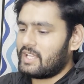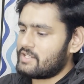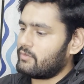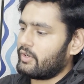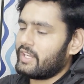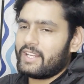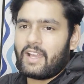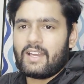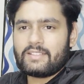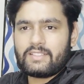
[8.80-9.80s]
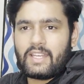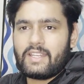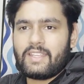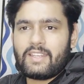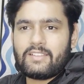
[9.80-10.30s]
last 48 hours, and
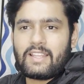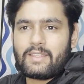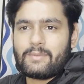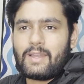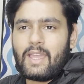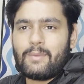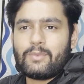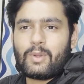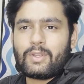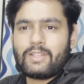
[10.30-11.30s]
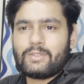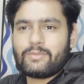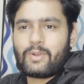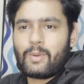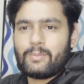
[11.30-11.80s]
here is like I'm talking to
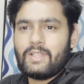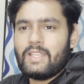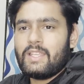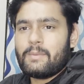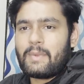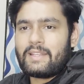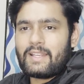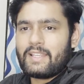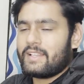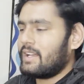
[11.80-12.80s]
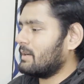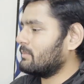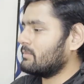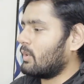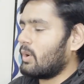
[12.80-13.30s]
from my
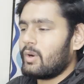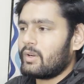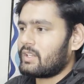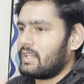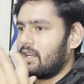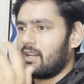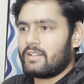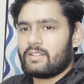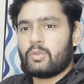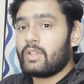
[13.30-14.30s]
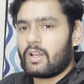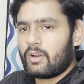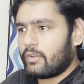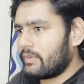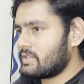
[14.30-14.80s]
Telegram bot and doing a lot of